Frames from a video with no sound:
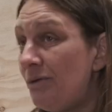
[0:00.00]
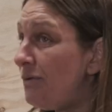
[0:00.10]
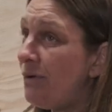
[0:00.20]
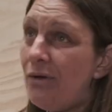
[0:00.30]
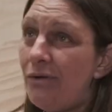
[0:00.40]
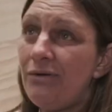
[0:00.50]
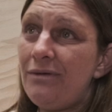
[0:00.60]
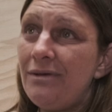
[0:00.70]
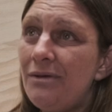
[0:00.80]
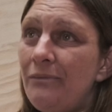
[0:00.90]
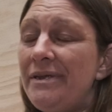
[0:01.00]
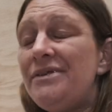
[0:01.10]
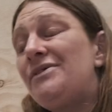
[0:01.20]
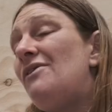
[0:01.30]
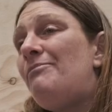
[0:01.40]
No, we
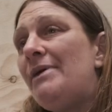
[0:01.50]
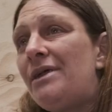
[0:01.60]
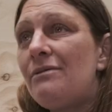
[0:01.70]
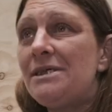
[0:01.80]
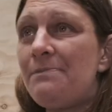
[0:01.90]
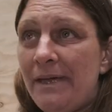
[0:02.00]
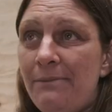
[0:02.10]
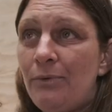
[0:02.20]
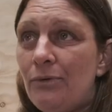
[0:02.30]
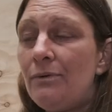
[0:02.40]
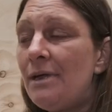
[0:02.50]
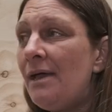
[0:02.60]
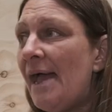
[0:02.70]
deserve better as people.